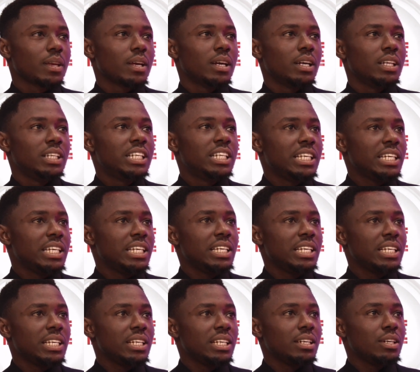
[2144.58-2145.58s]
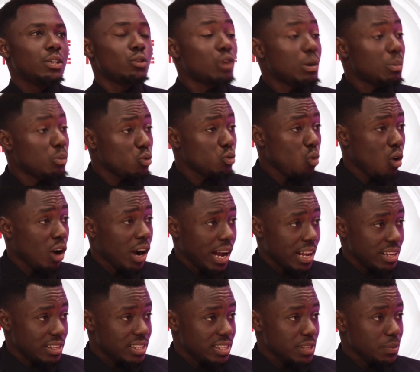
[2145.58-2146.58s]
the remote
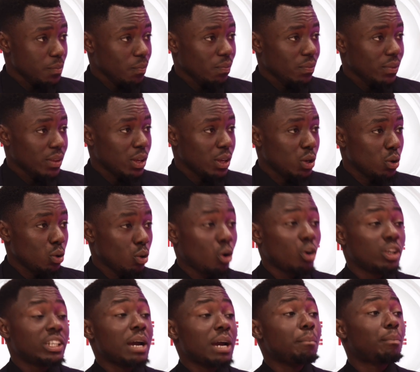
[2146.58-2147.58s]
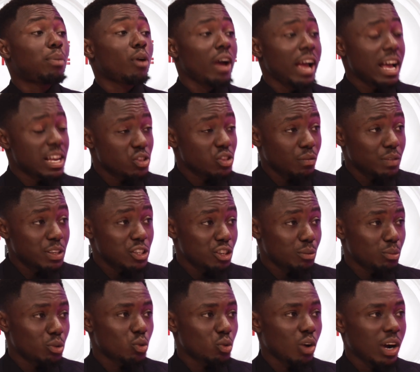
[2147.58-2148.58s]
workers, or the employers of these
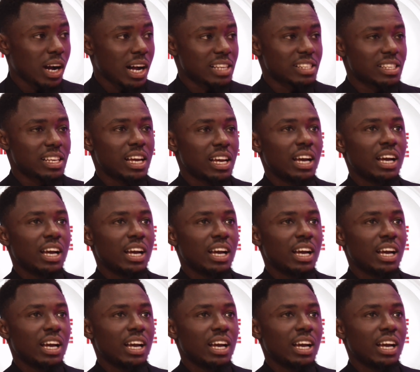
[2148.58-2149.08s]
remote workers,